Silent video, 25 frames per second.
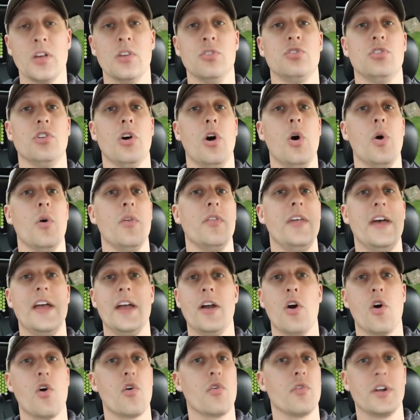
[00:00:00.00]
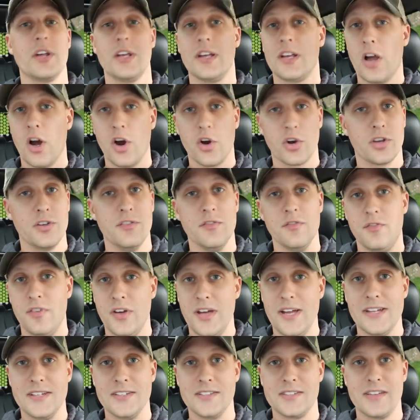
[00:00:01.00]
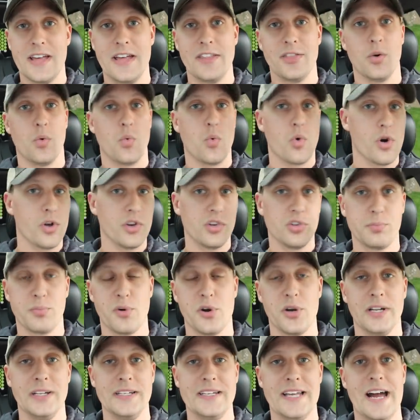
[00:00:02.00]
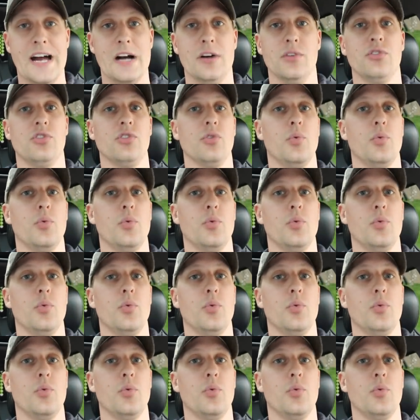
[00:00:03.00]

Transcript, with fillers: So they already are convinced that the world is burning down.